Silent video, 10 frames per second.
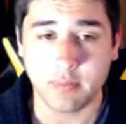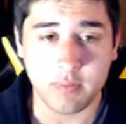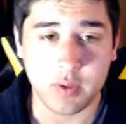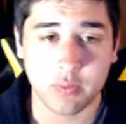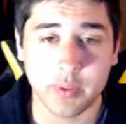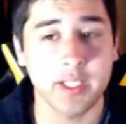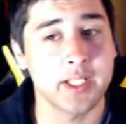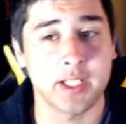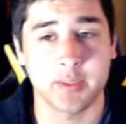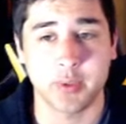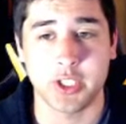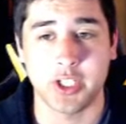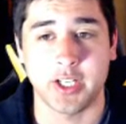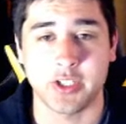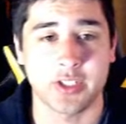Really does
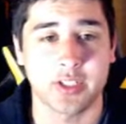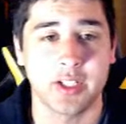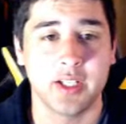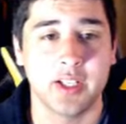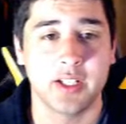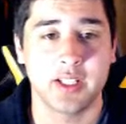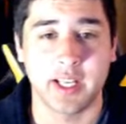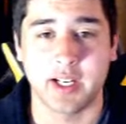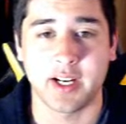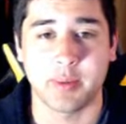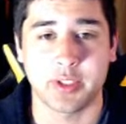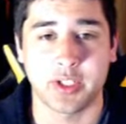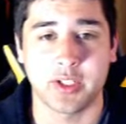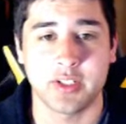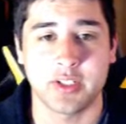appreciate just getting a couple
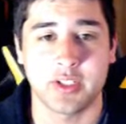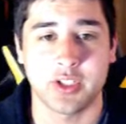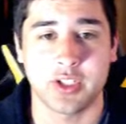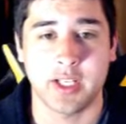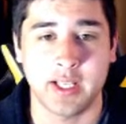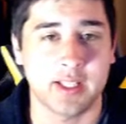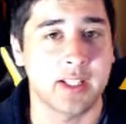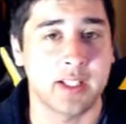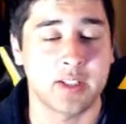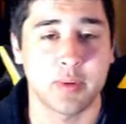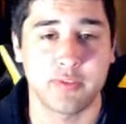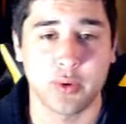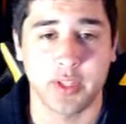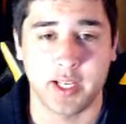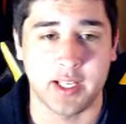turns to just hit things before they hit